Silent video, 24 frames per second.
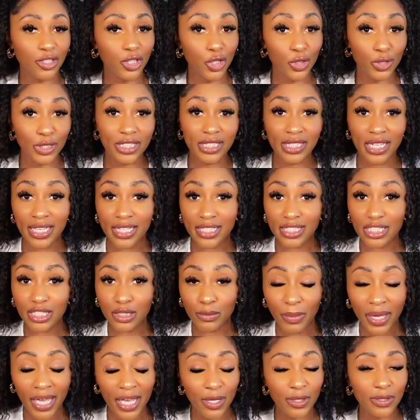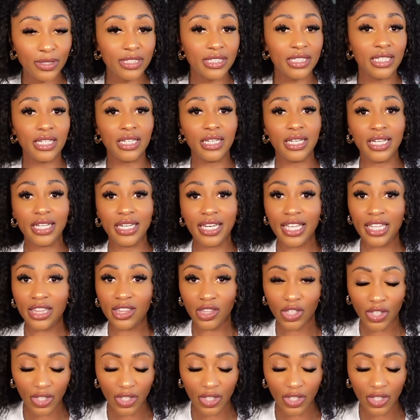Your skin smells good, it